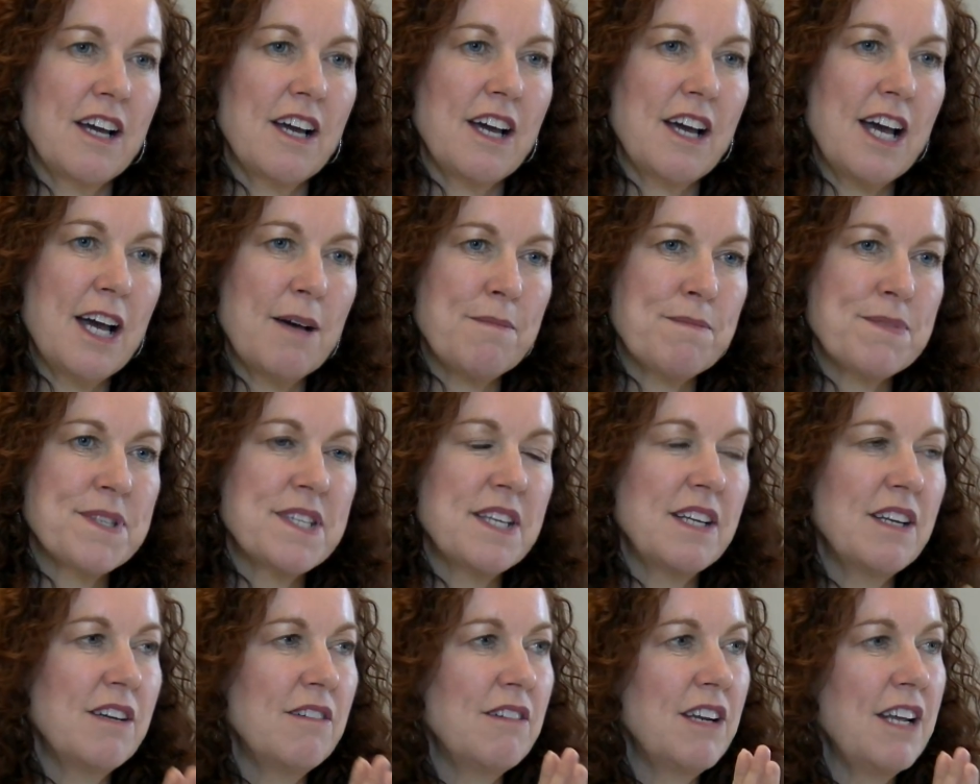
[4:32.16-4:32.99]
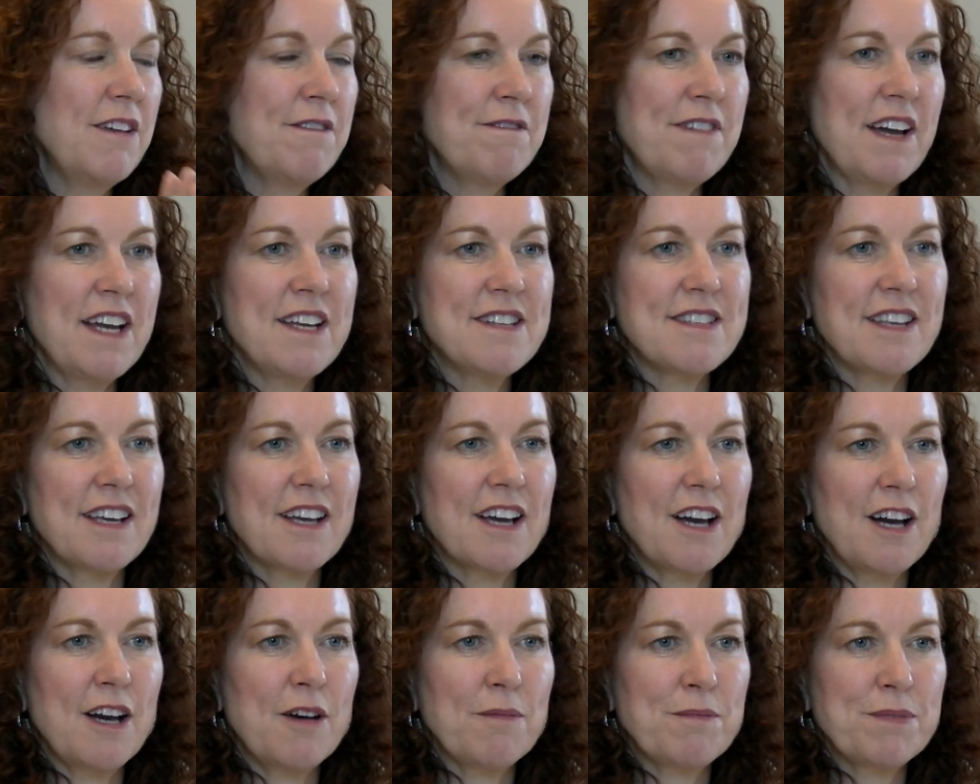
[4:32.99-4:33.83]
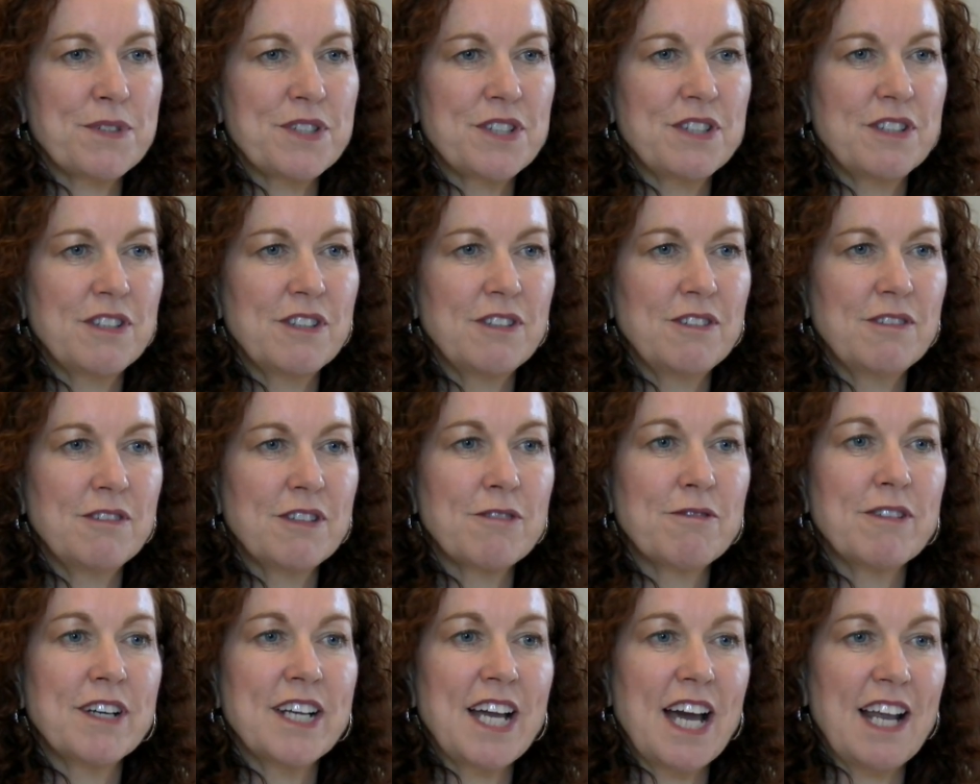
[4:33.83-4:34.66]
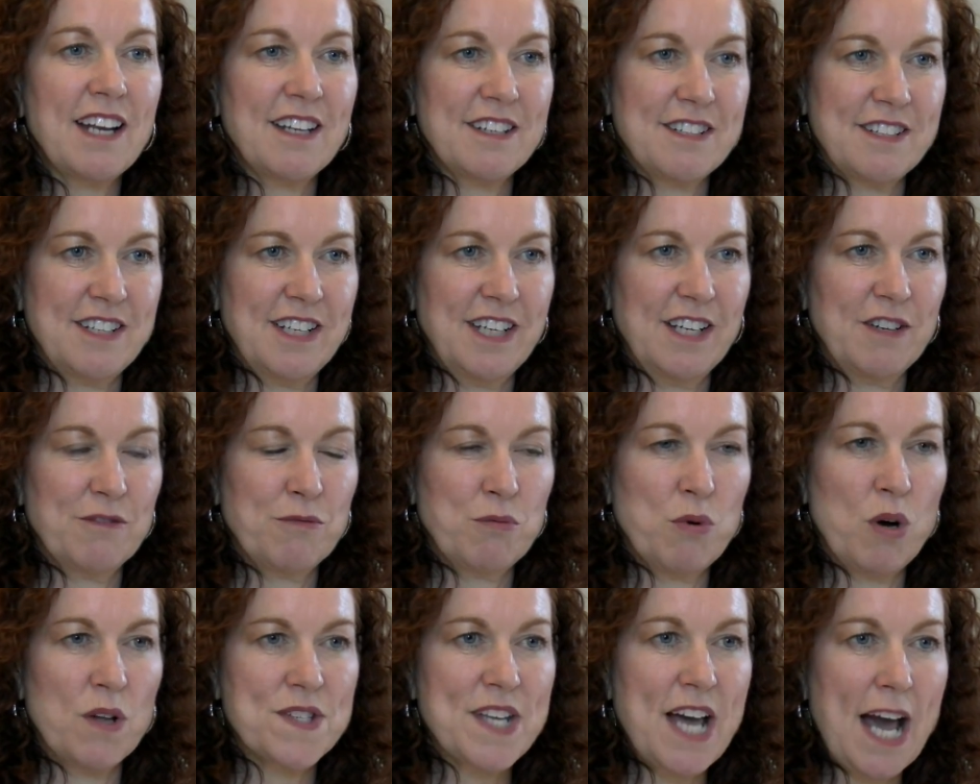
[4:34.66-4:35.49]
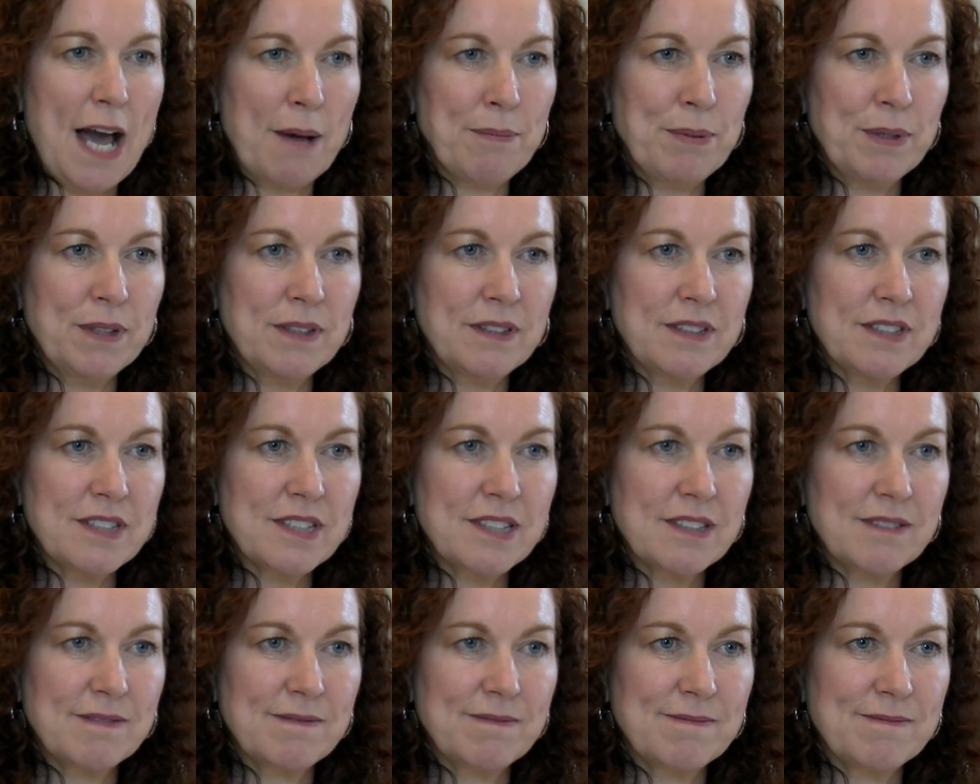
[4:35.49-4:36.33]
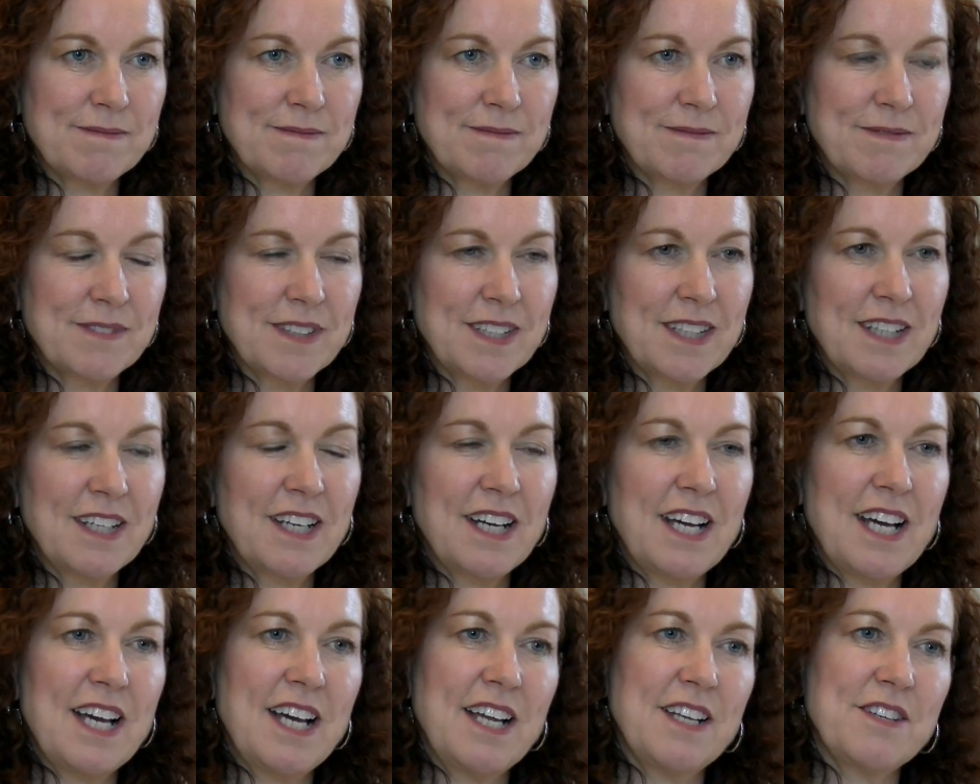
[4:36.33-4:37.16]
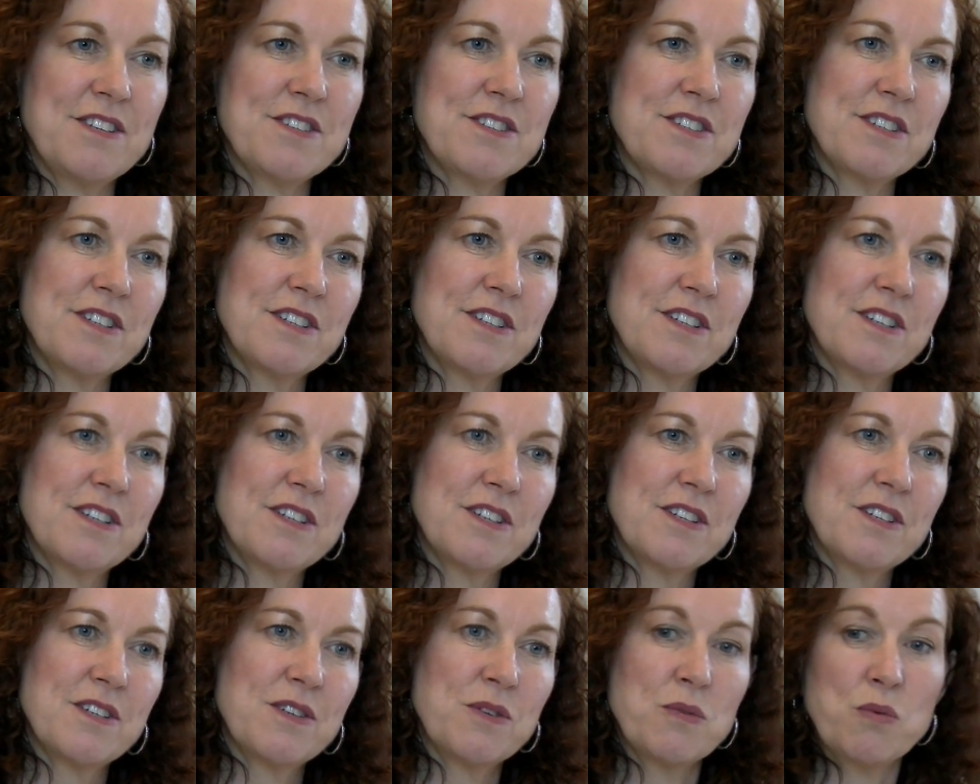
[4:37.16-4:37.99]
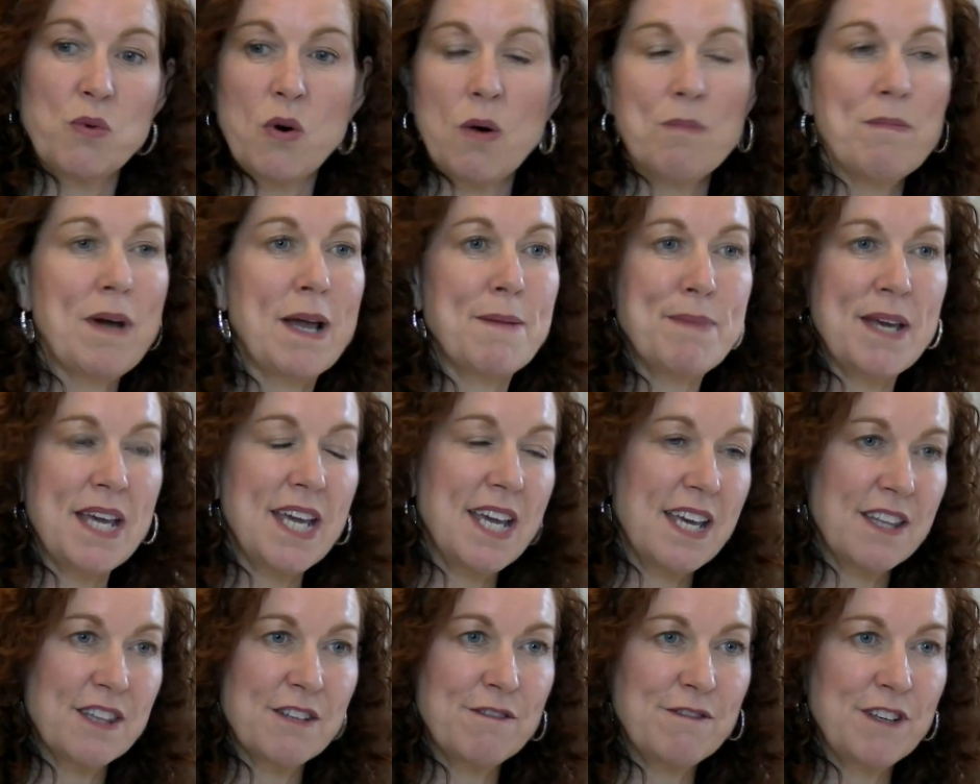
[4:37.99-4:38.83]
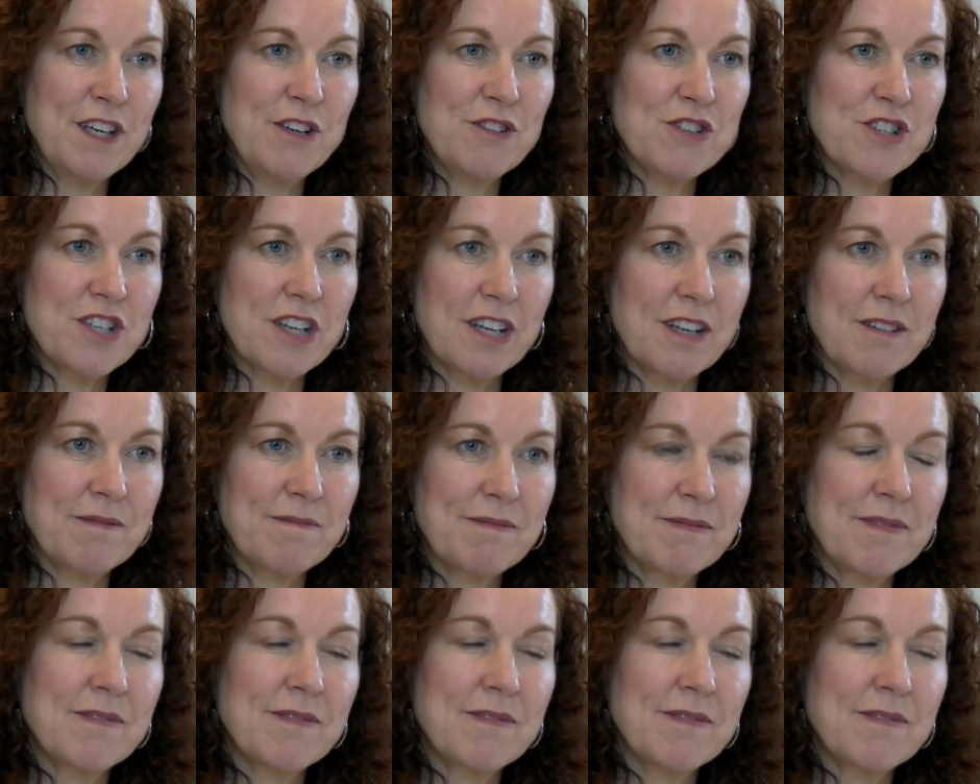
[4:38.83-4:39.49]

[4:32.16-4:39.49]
absolutely facing up to the reality of what's happened and what may be in the future.